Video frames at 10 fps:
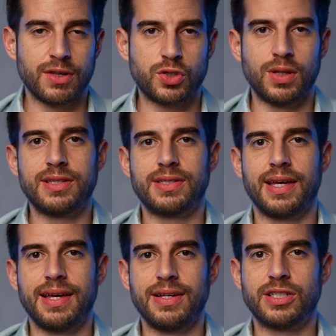So let's
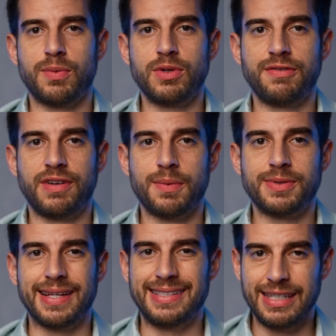say someone develops
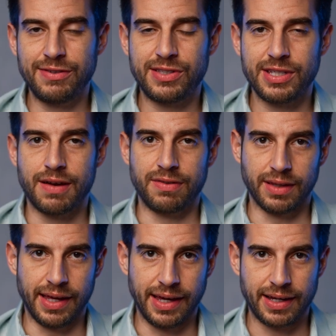a DVT of the
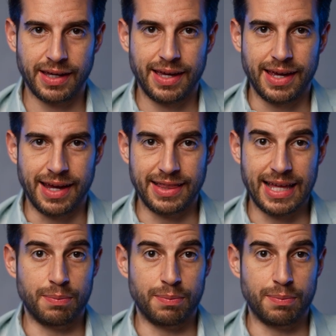leg and that